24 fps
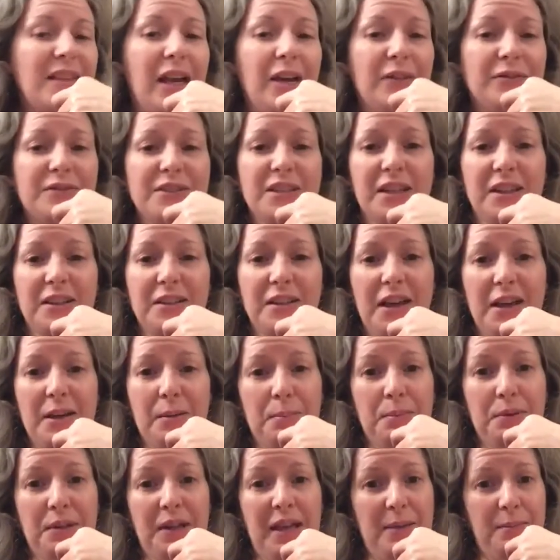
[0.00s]
done a lot of
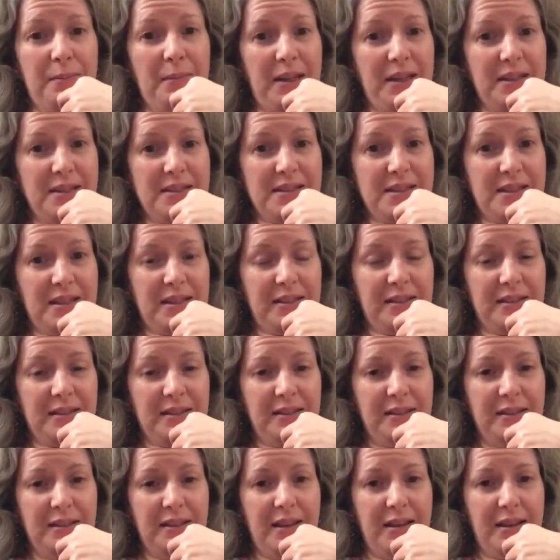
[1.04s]
plant medicine,
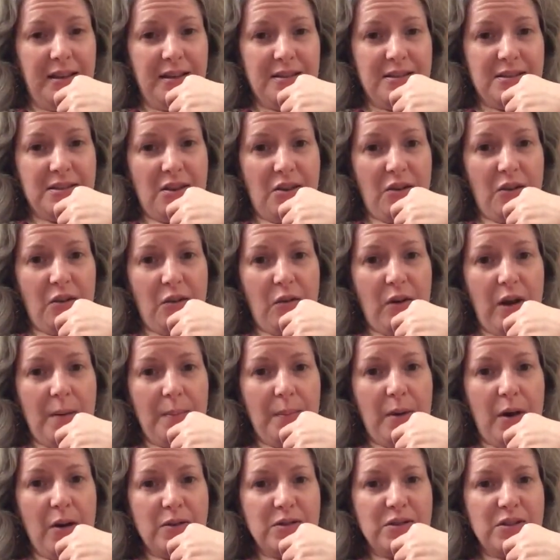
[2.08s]
so I'm
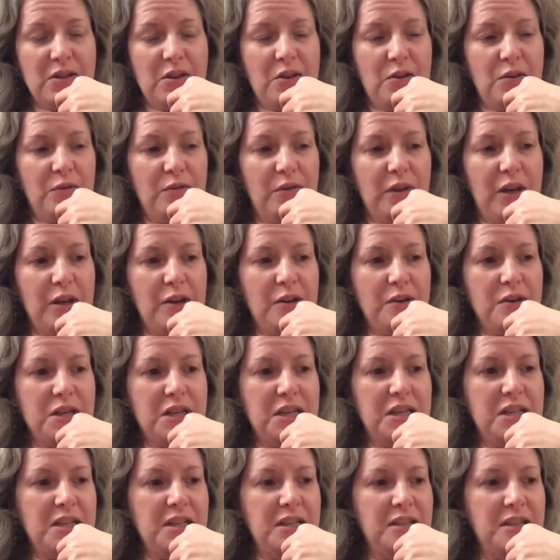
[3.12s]
also
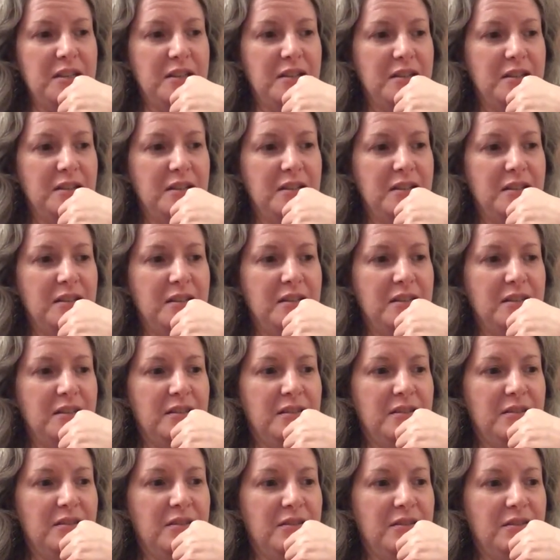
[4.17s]
very
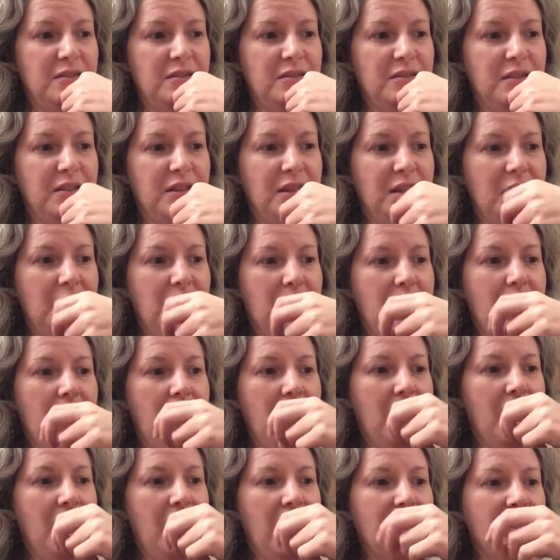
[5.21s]

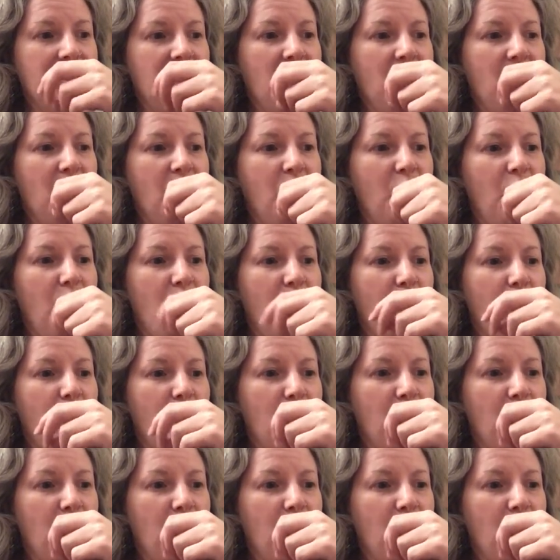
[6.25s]
I know